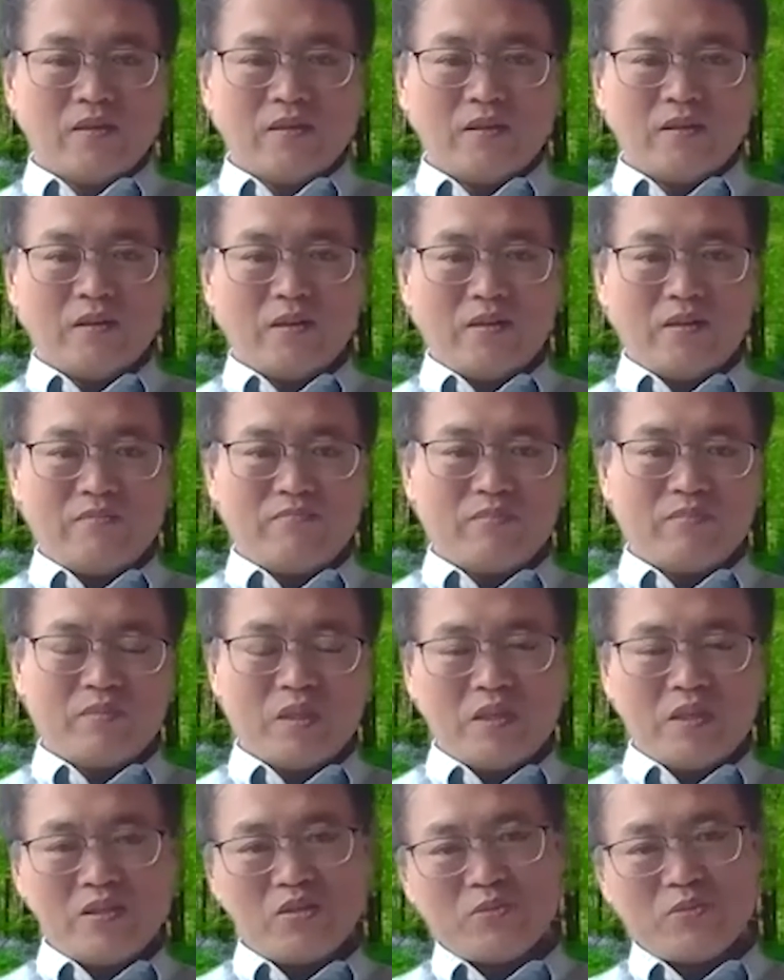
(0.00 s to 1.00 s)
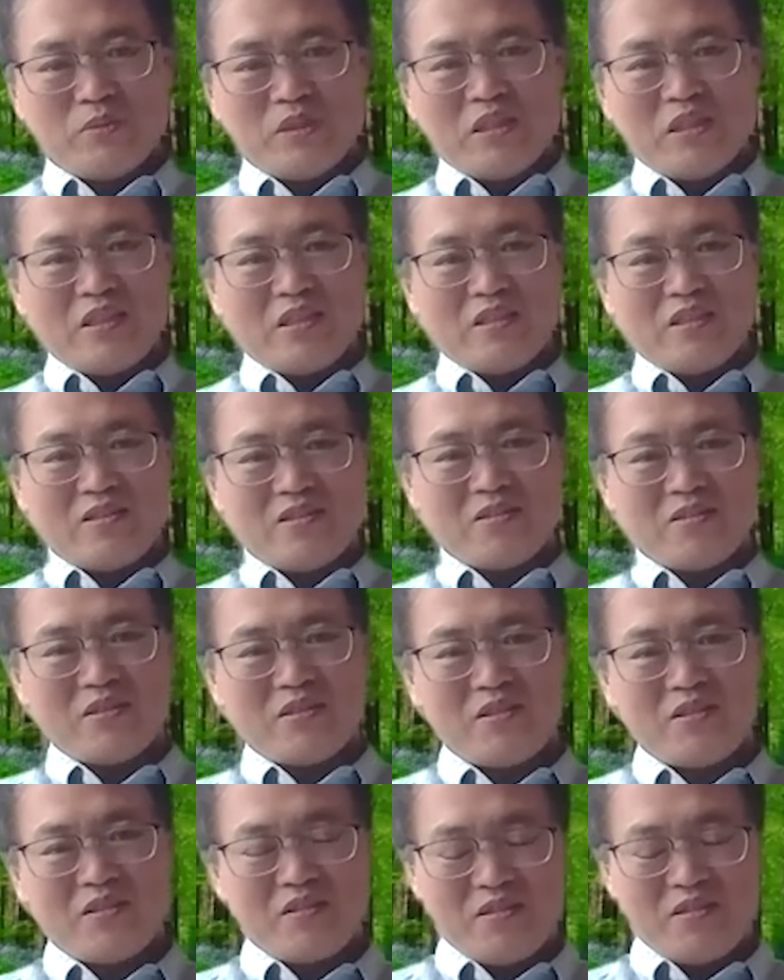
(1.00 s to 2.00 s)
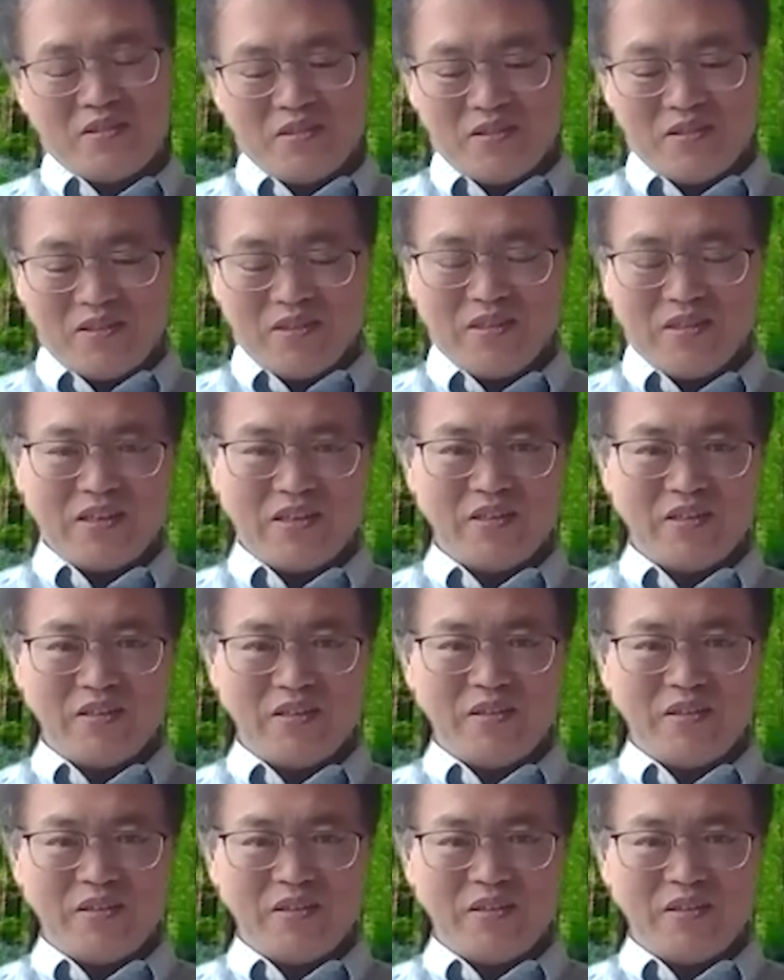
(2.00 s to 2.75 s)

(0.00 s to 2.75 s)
To me, I see it like